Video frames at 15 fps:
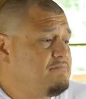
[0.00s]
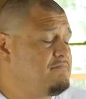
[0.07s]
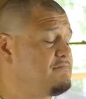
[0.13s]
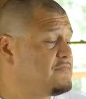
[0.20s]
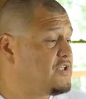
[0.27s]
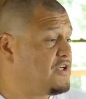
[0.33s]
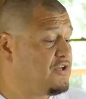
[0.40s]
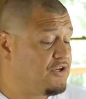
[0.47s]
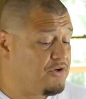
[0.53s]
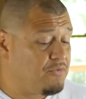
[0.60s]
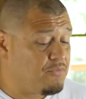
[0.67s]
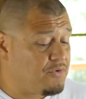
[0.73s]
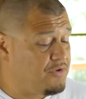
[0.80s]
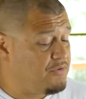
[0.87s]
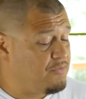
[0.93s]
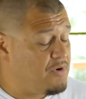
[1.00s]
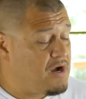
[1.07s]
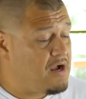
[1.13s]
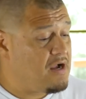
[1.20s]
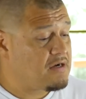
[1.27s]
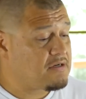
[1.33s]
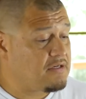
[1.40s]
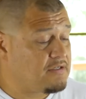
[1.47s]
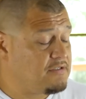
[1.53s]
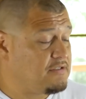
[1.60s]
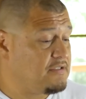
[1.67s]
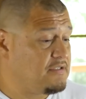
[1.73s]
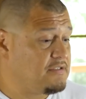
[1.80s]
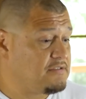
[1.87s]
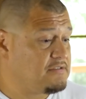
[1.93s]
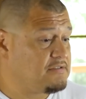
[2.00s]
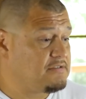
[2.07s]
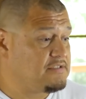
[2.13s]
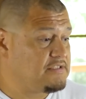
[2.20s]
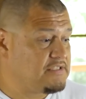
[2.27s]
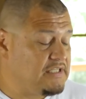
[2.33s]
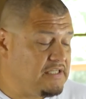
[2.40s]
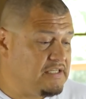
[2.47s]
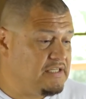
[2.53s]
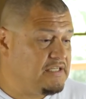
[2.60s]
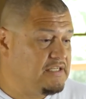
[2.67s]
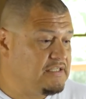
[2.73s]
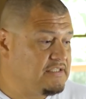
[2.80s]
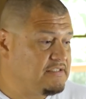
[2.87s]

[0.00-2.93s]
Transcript: I couldn't really walk, I couldn't see.